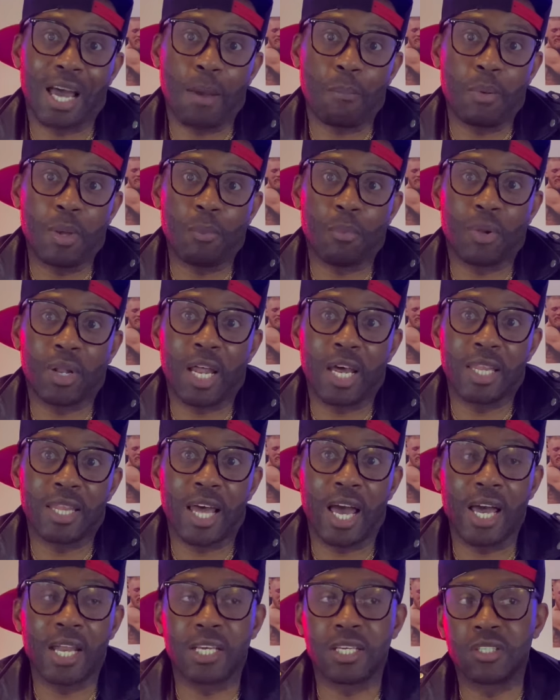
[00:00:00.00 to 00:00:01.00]
people like
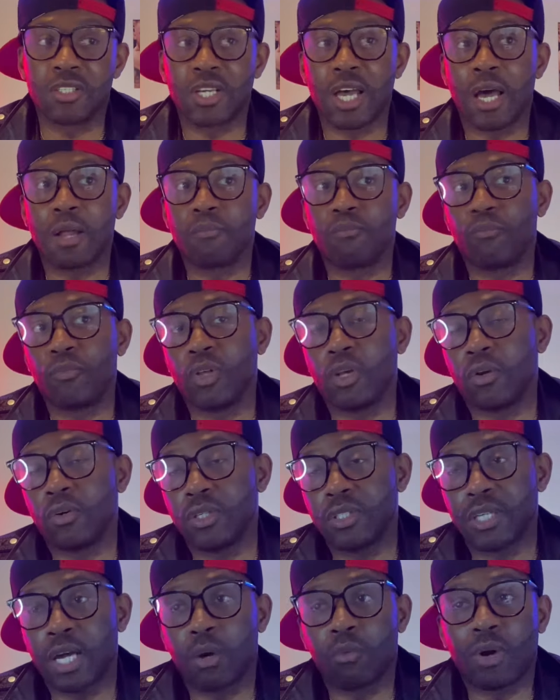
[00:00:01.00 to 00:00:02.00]
that. He's got
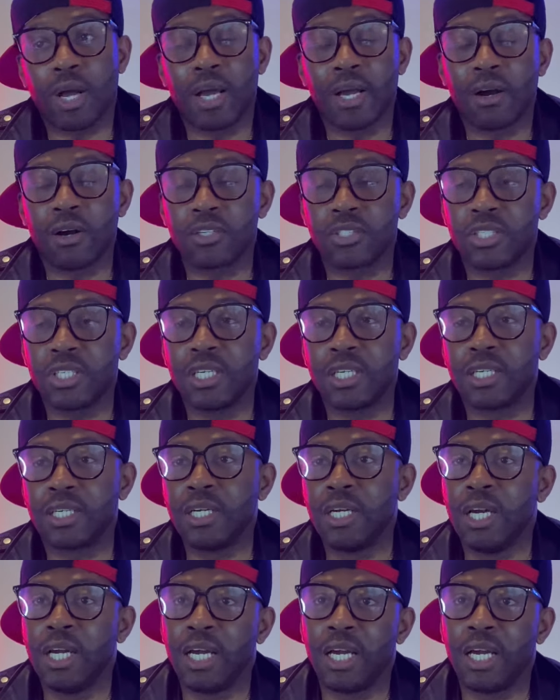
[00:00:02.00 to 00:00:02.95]
Ryan Garcia.